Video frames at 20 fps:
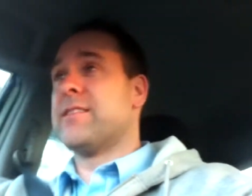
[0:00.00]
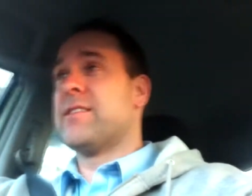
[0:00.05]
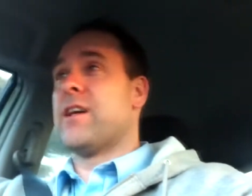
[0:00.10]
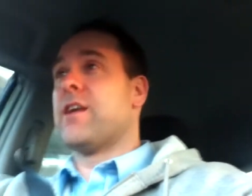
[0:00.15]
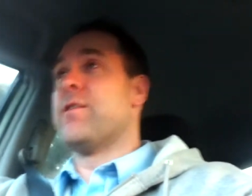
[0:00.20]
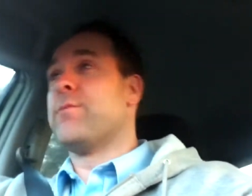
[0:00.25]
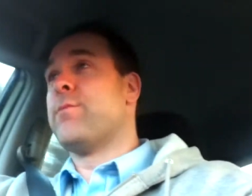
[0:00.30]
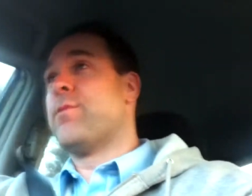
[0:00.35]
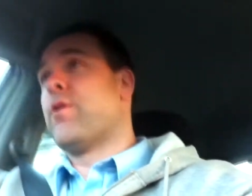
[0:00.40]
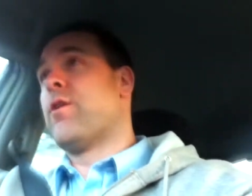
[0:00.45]

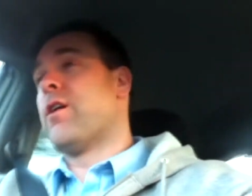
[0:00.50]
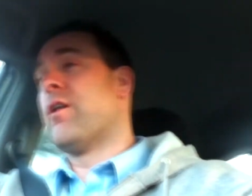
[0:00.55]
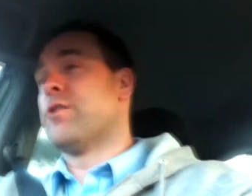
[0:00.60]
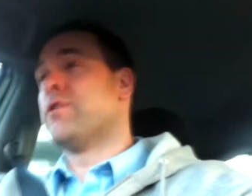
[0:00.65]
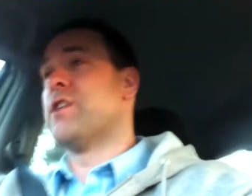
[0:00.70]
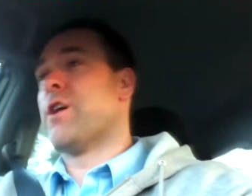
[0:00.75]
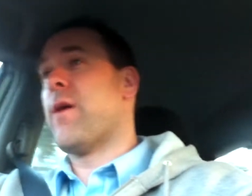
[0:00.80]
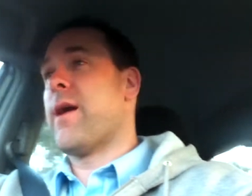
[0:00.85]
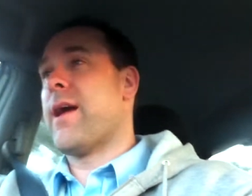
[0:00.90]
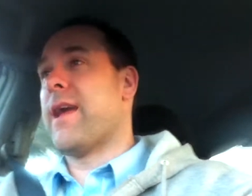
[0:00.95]
So poor
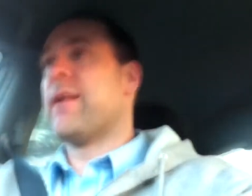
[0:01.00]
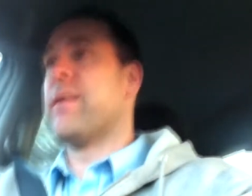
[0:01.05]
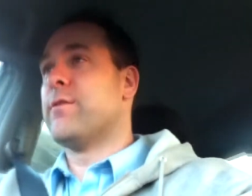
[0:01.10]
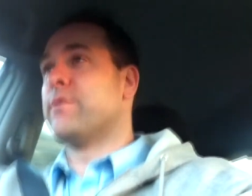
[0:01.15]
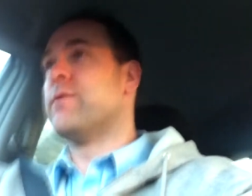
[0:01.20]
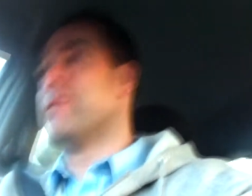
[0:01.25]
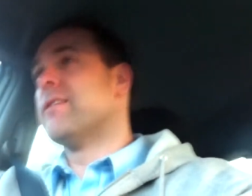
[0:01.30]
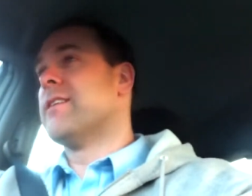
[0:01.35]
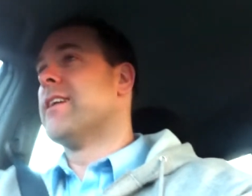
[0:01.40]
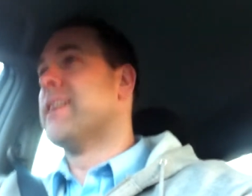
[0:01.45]
old
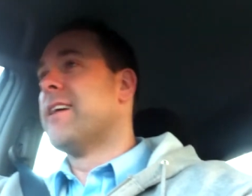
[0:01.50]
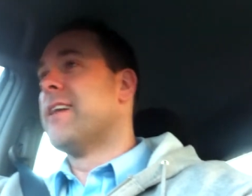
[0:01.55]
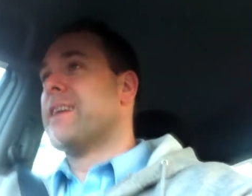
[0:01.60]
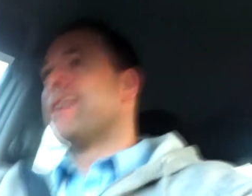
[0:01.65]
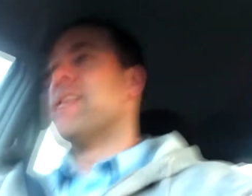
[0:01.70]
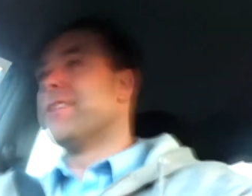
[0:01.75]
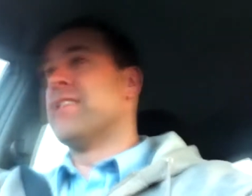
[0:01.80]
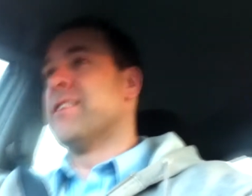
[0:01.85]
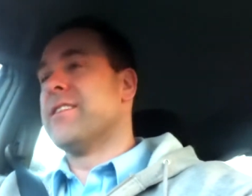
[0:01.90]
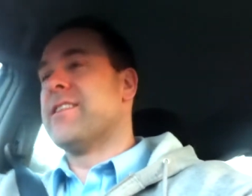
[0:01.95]
Joanne
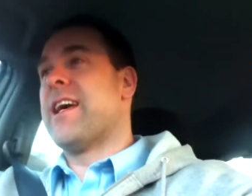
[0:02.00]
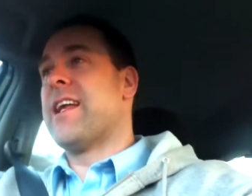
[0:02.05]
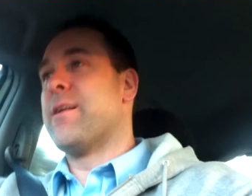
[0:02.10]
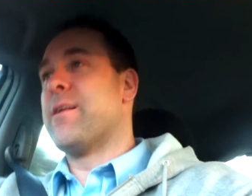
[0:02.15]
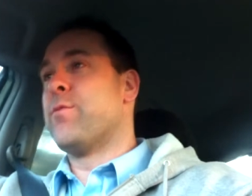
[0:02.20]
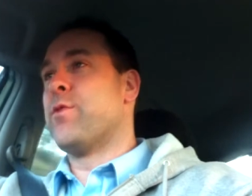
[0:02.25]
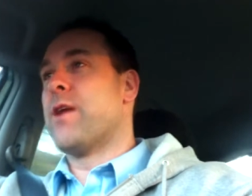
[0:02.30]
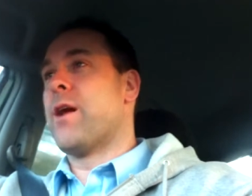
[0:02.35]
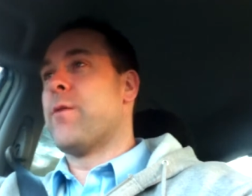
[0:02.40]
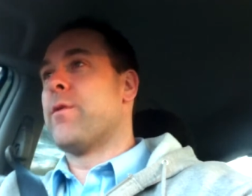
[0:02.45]
just had
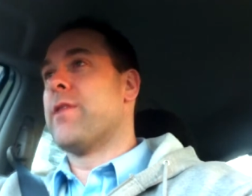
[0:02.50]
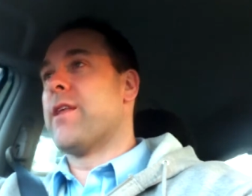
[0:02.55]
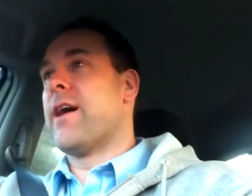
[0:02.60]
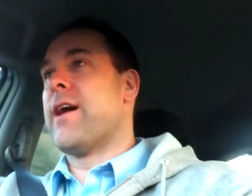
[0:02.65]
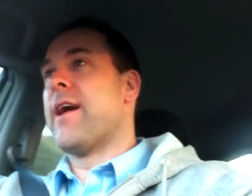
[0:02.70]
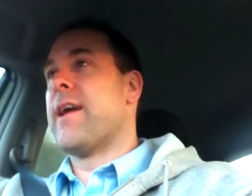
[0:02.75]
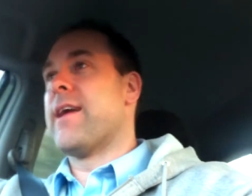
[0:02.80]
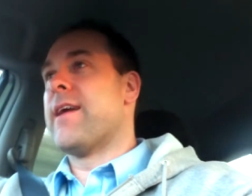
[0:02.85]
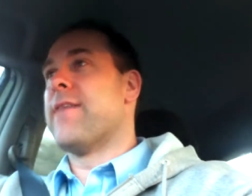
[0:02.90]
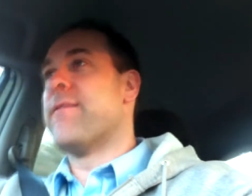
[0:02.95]
to put up with
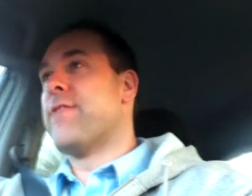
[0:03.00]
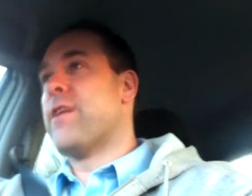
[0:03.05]
a